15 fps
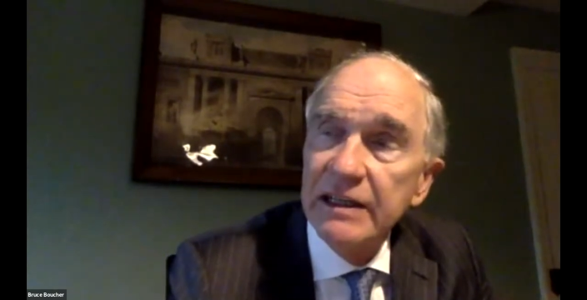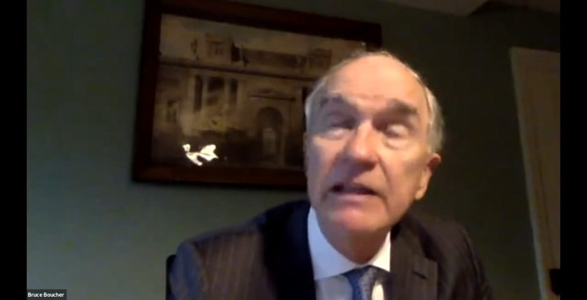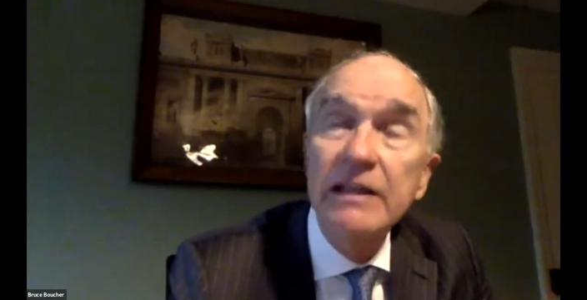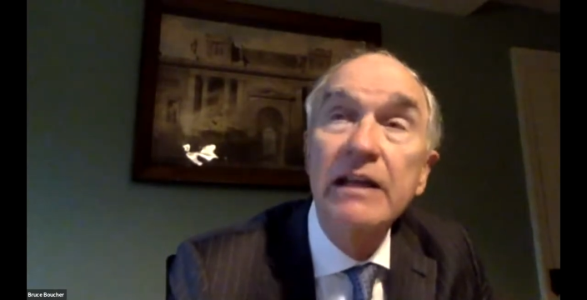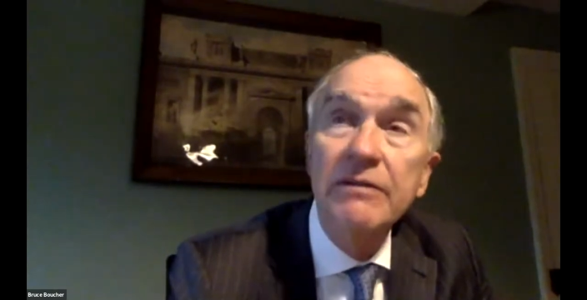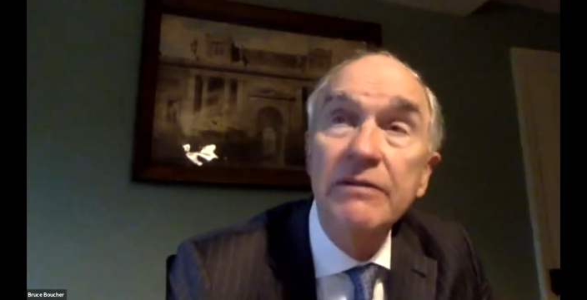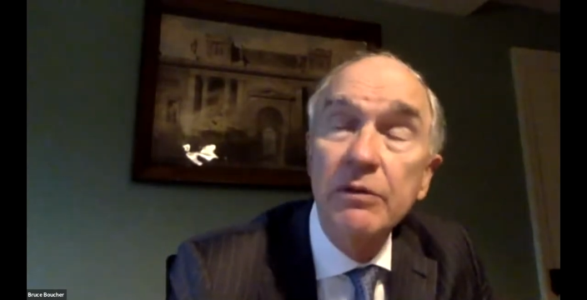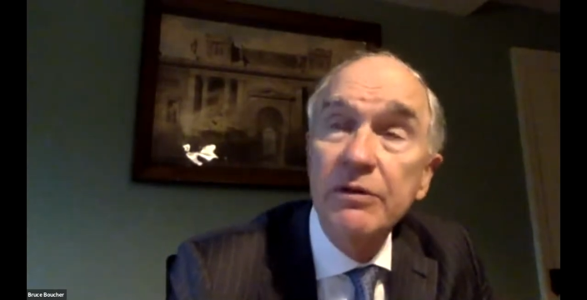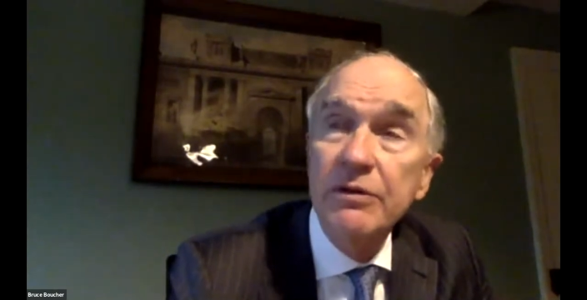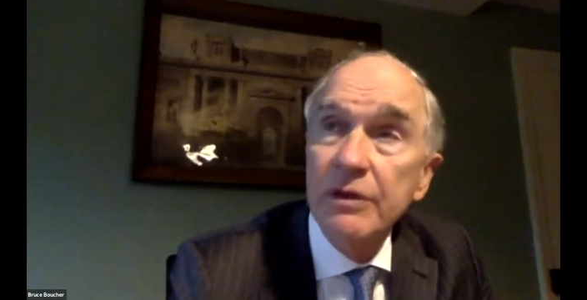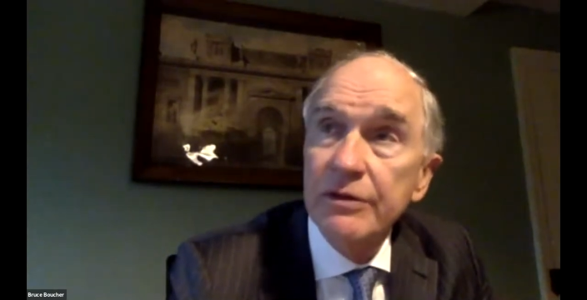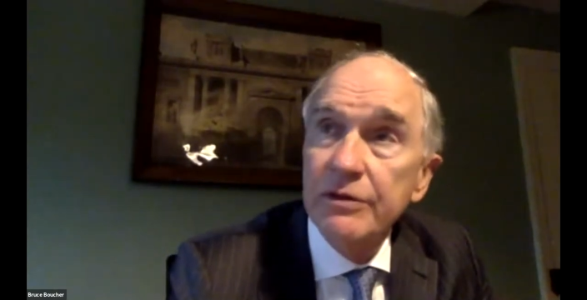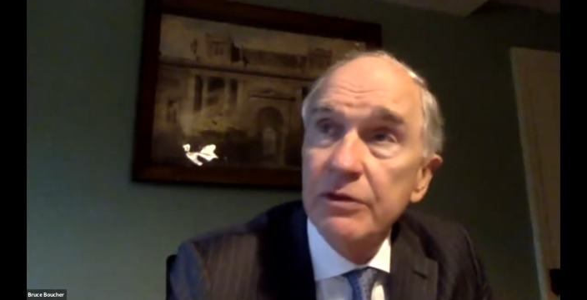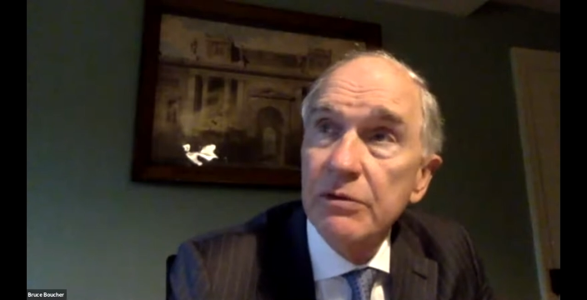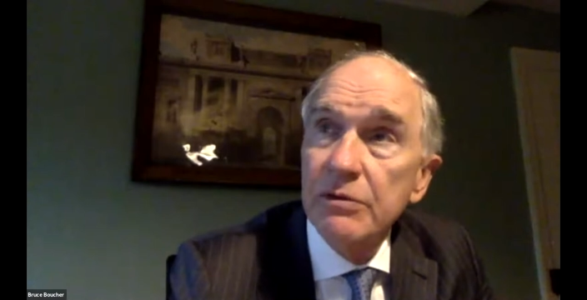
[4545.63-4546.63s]
and then of course
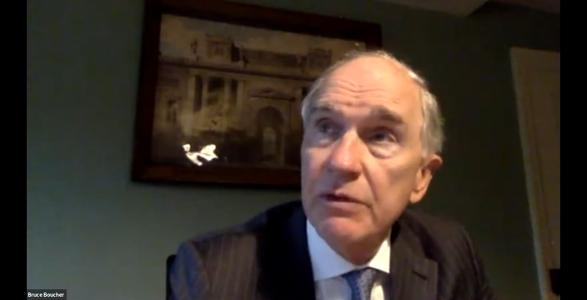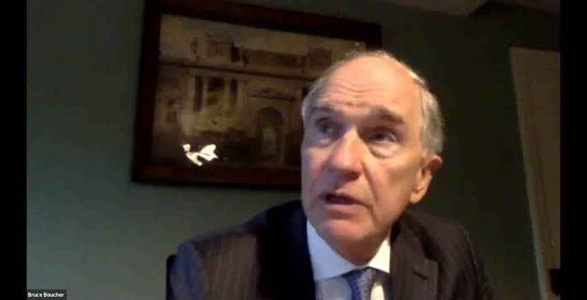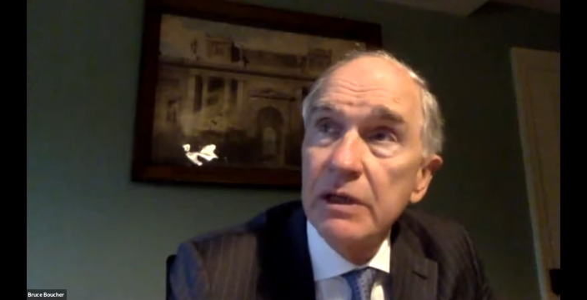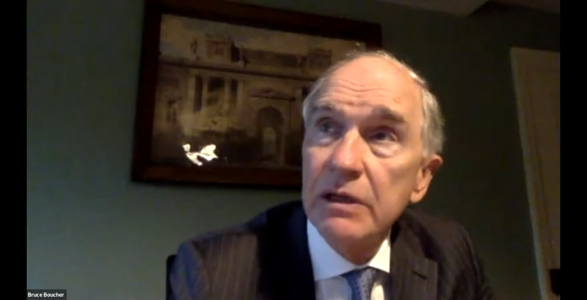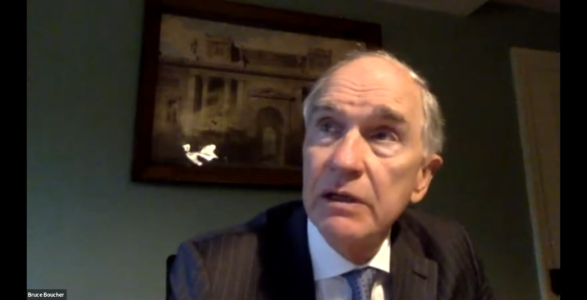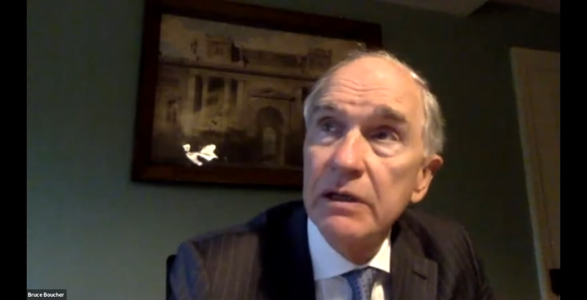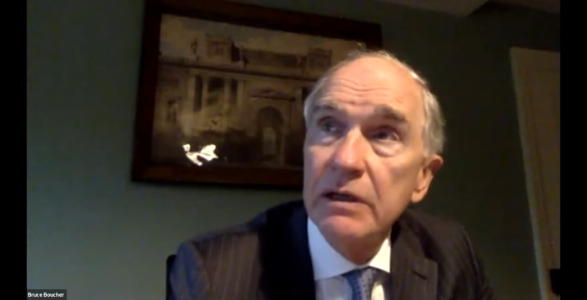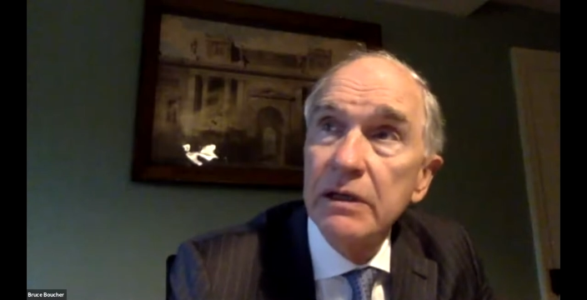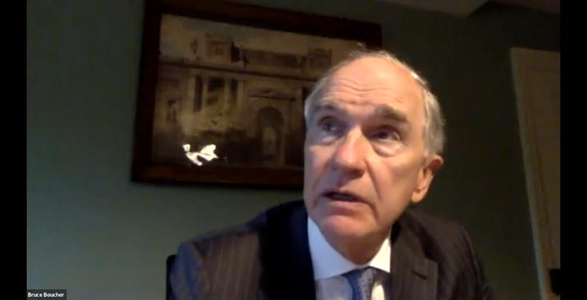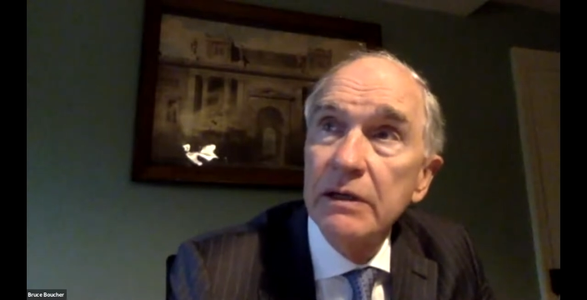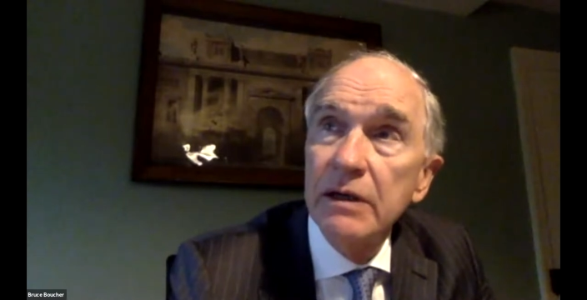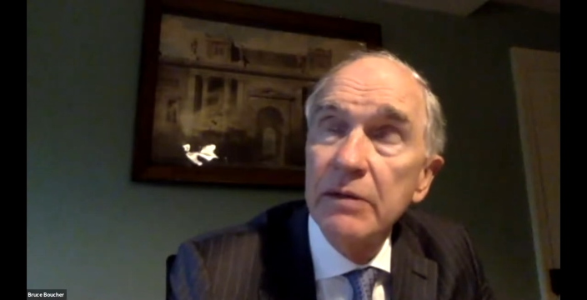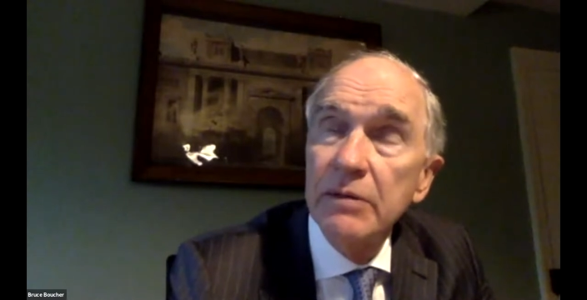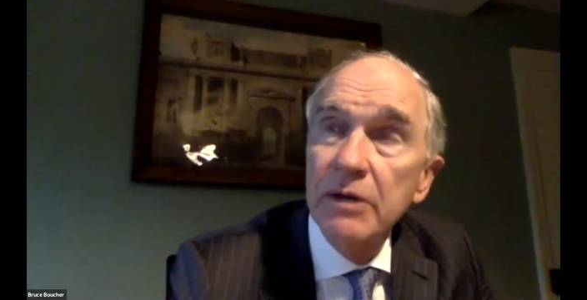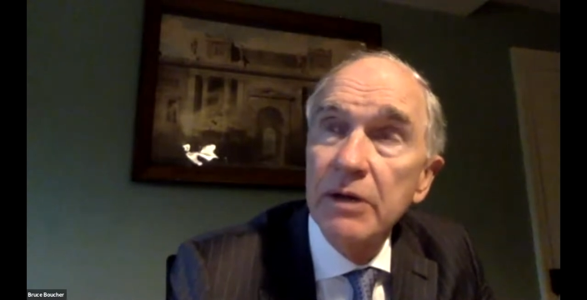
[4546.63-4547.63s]
also the
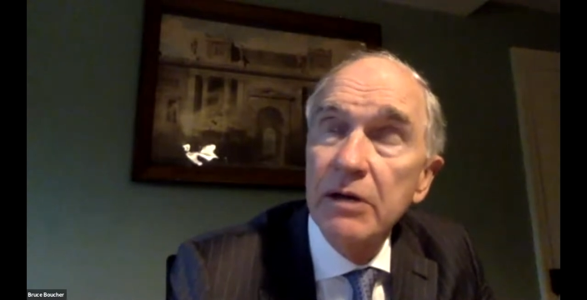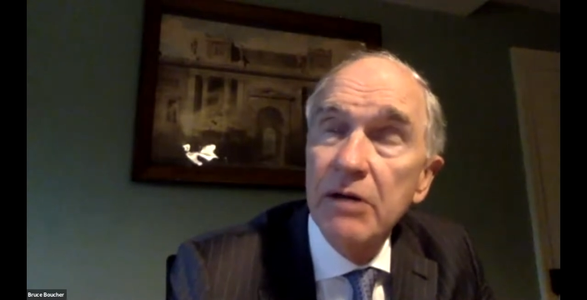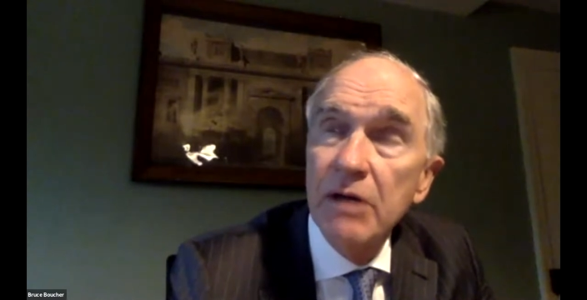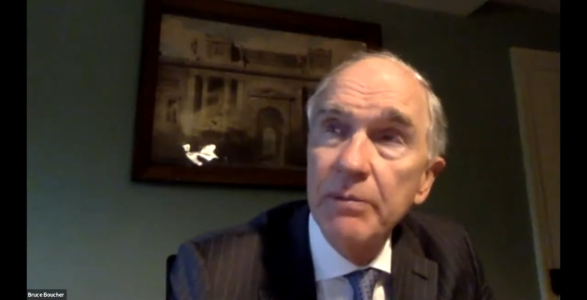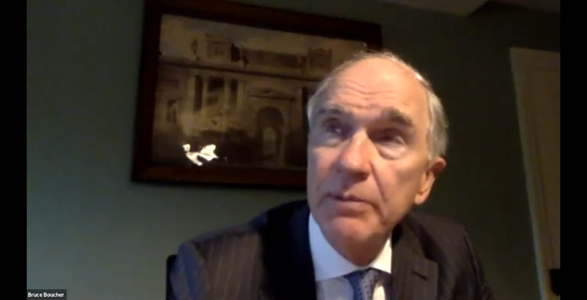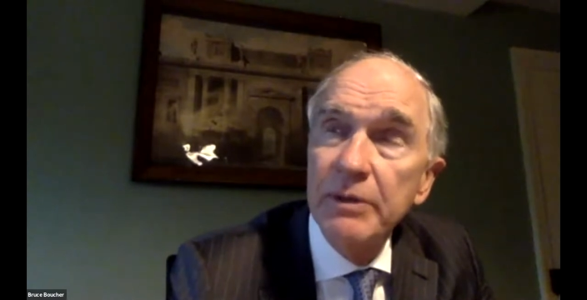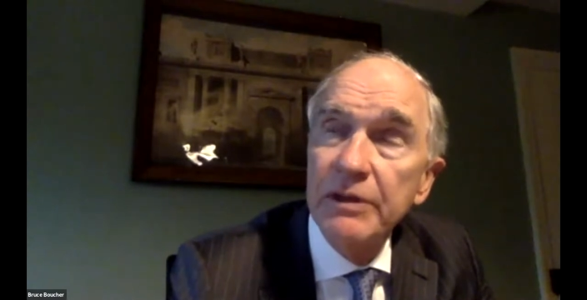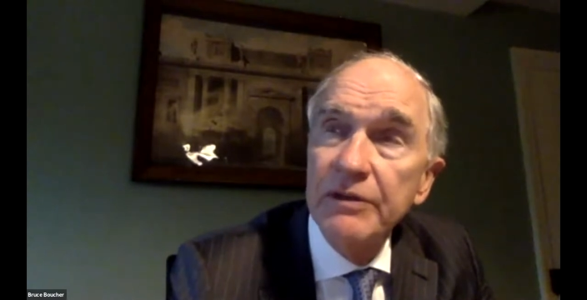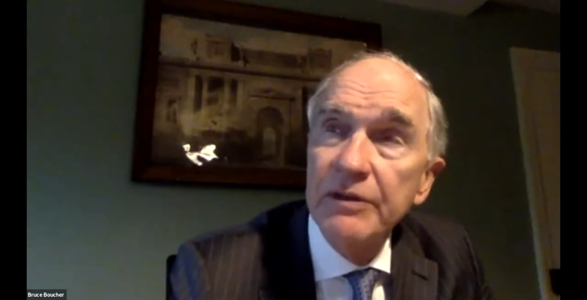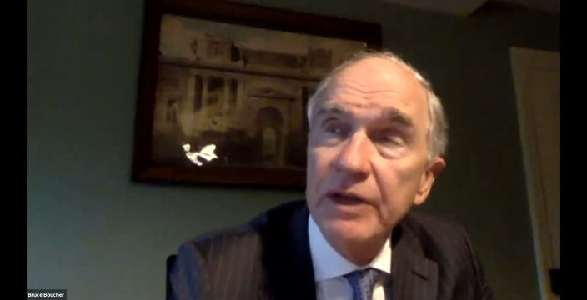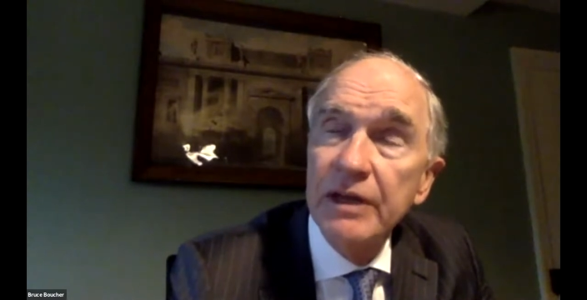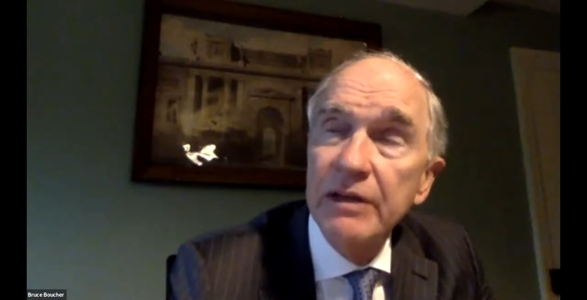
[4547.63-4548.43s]
Acropolis.